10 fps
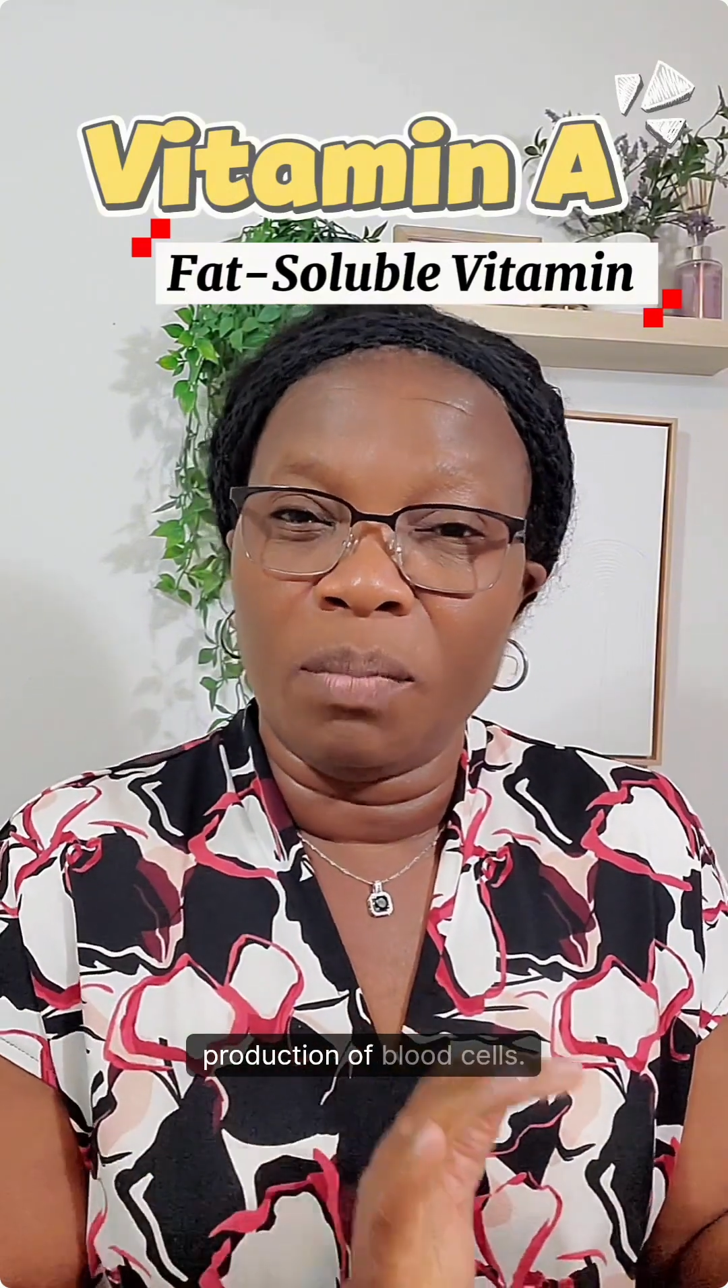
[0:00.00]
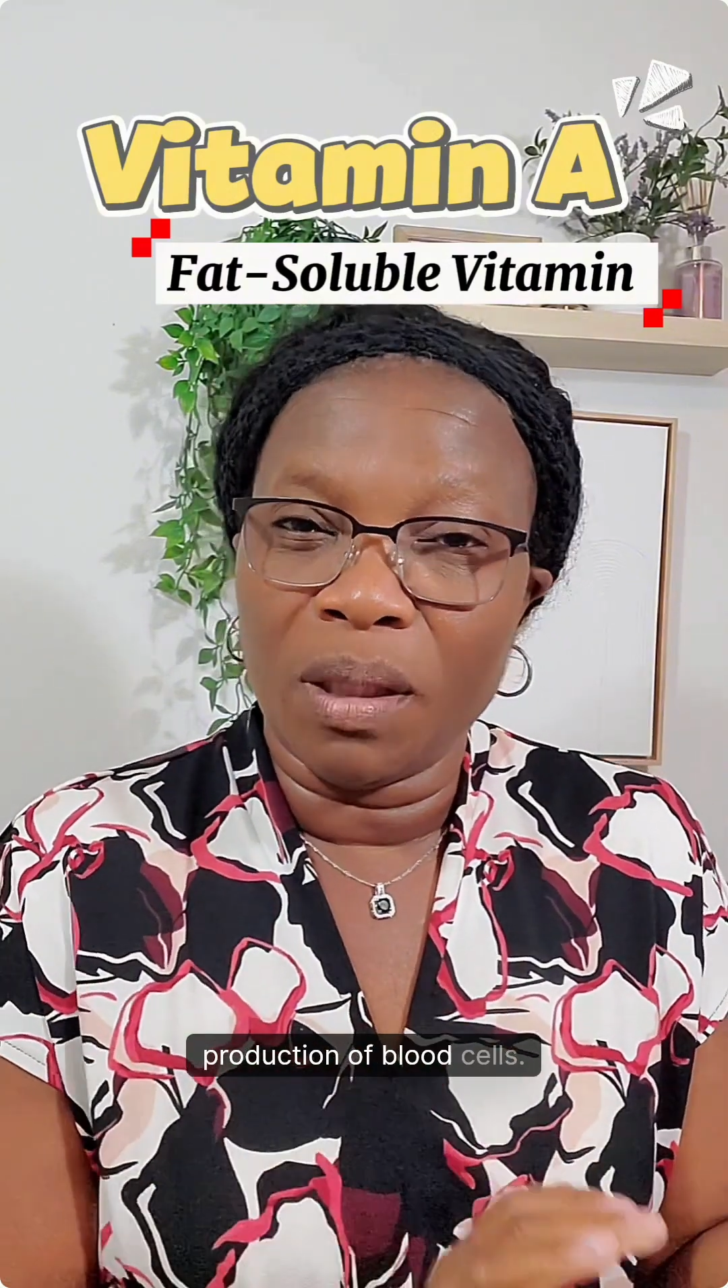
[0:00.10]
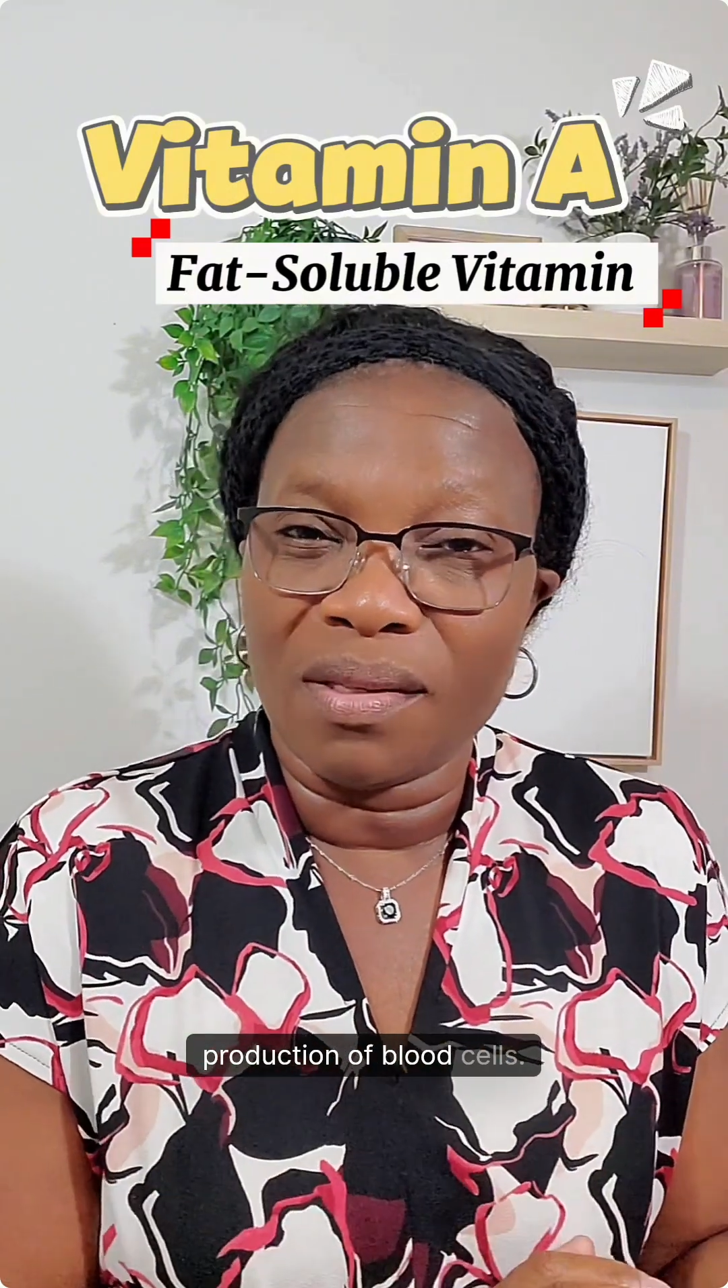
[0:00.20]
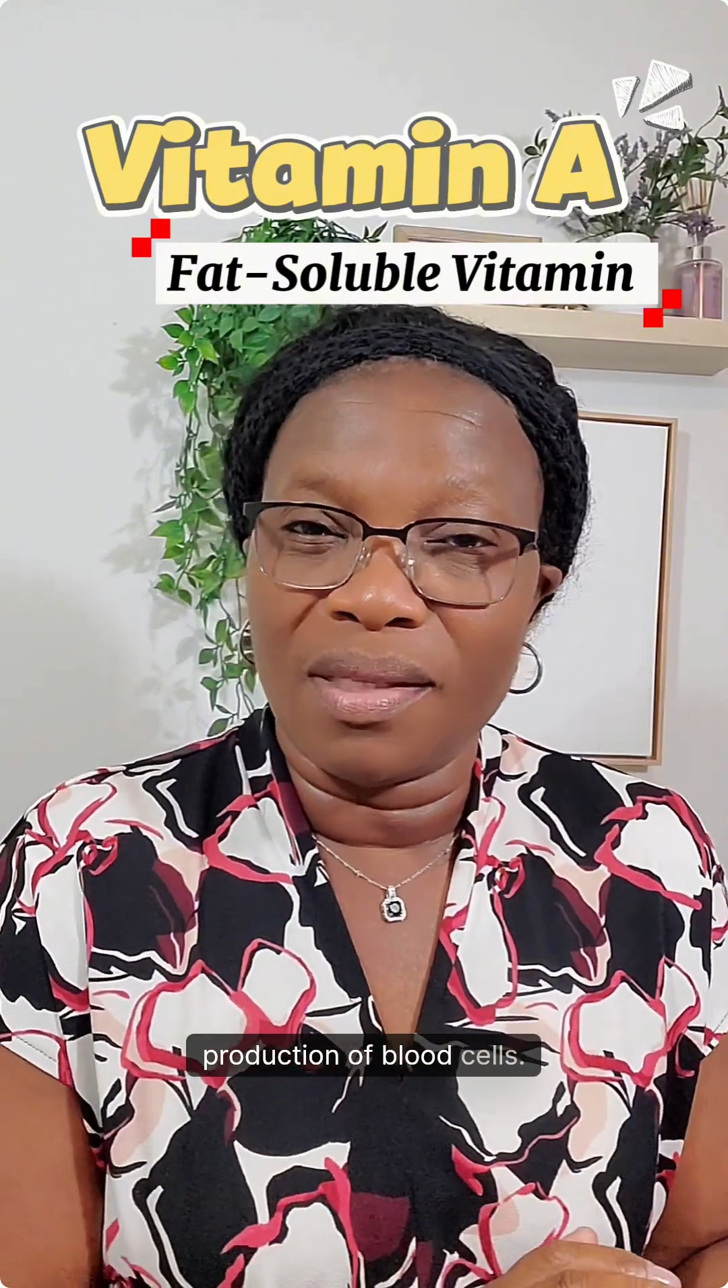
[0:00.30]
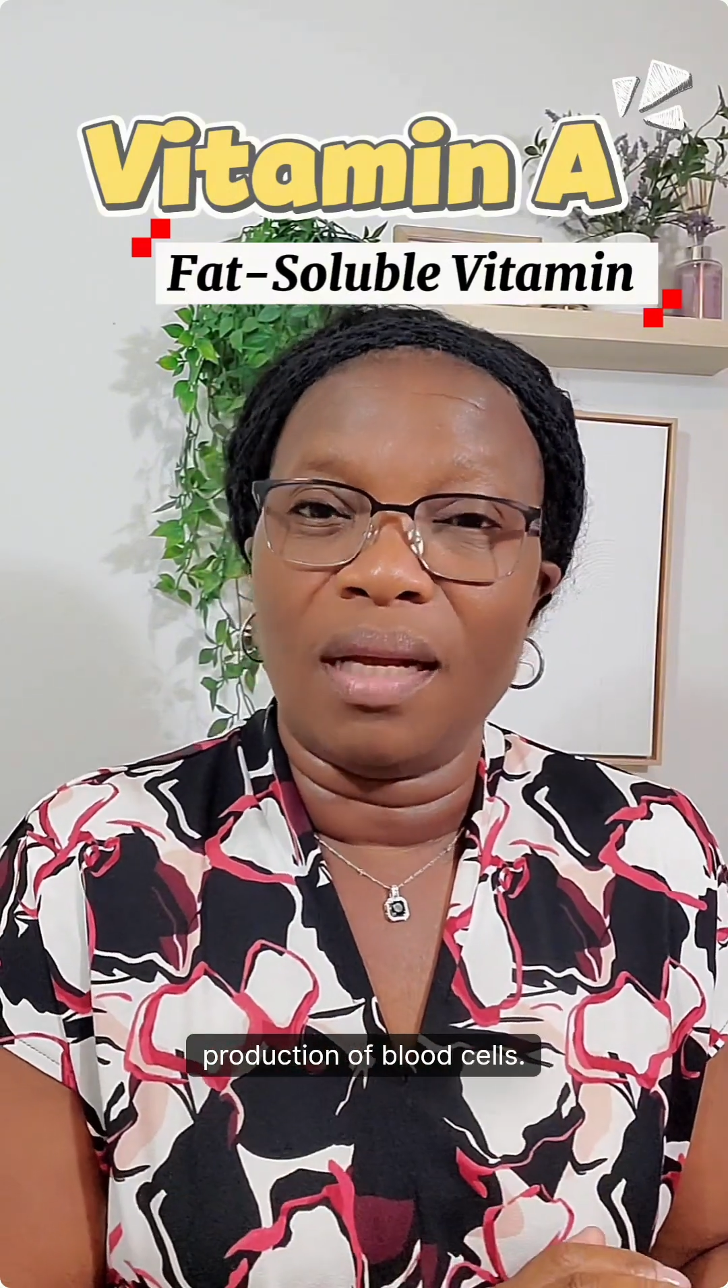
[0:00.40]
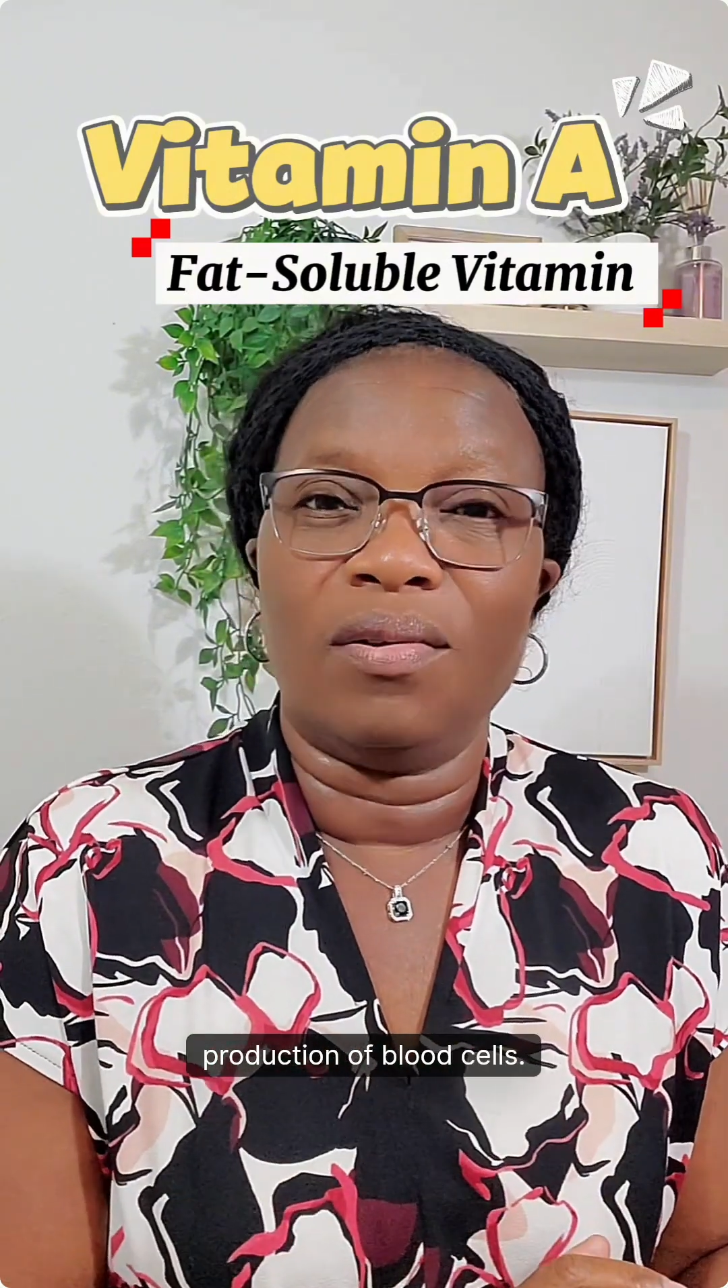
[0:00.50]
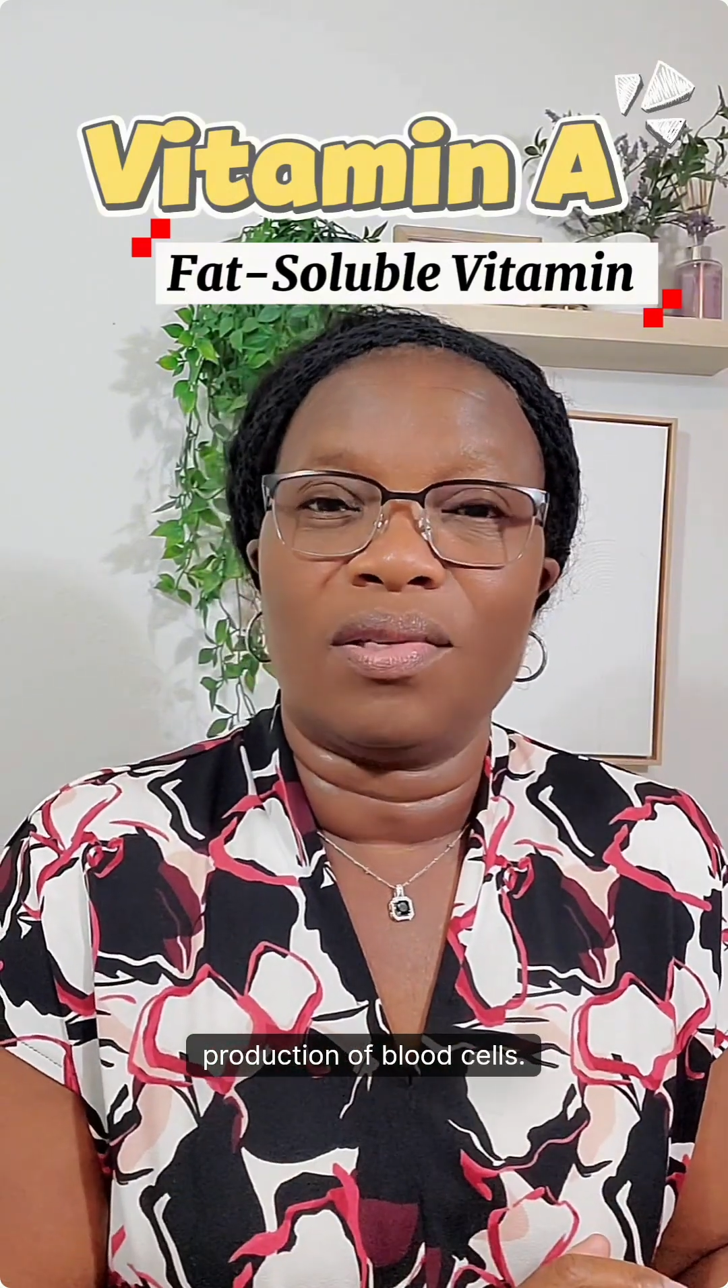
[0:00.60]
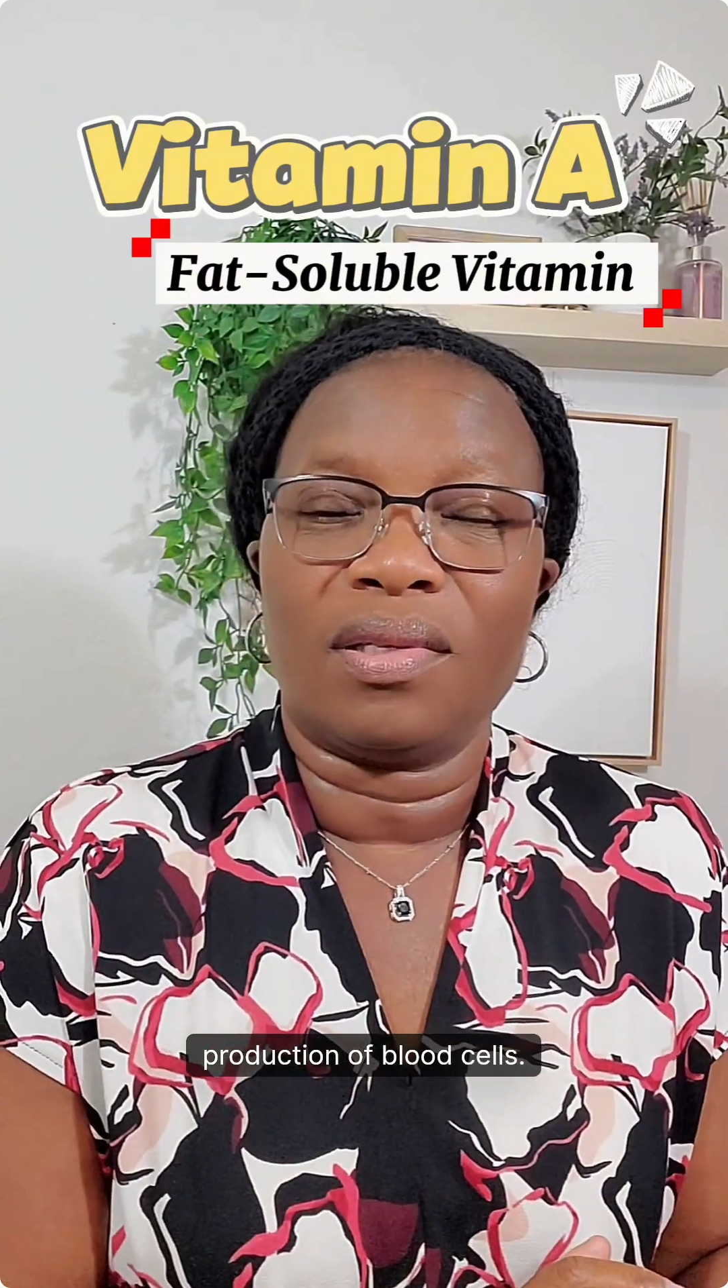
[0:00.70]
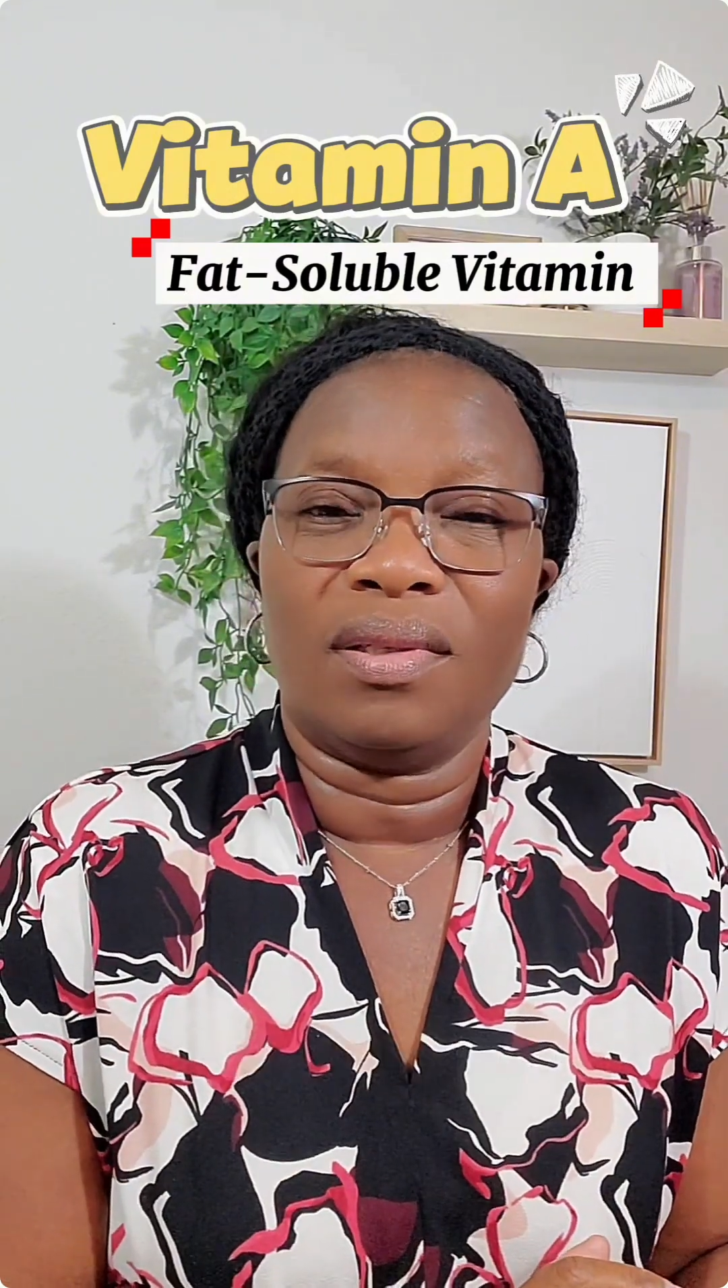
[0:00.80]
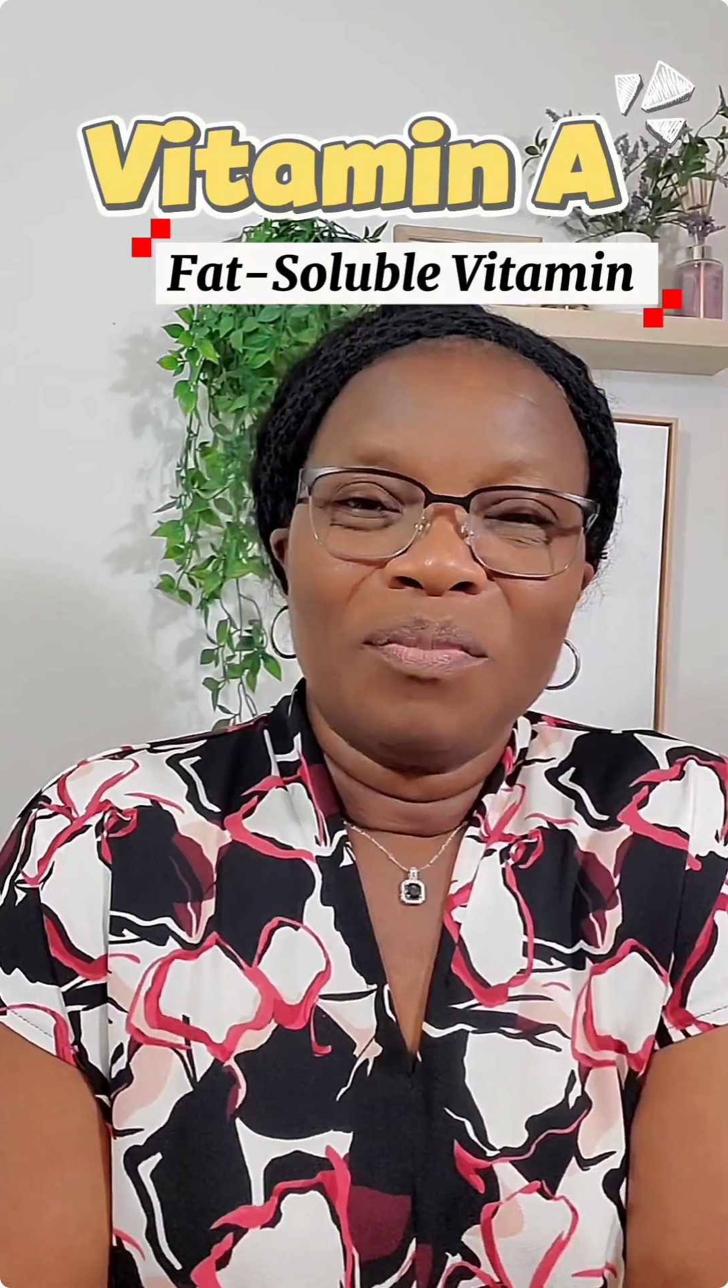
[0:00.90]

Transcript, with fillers: blood cells.